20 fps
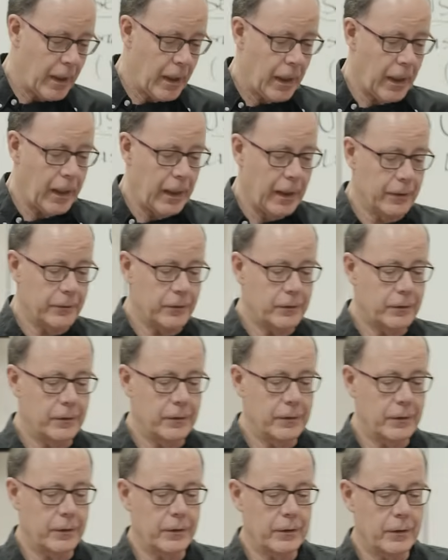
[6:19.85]

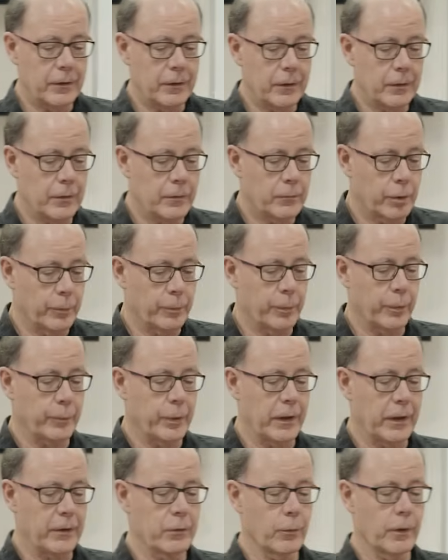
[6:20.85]
To
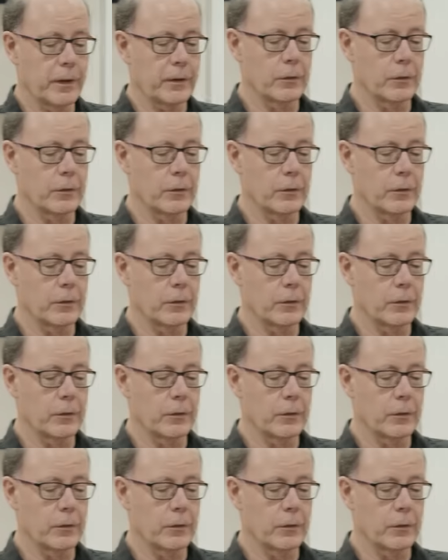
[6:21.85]
prepare the way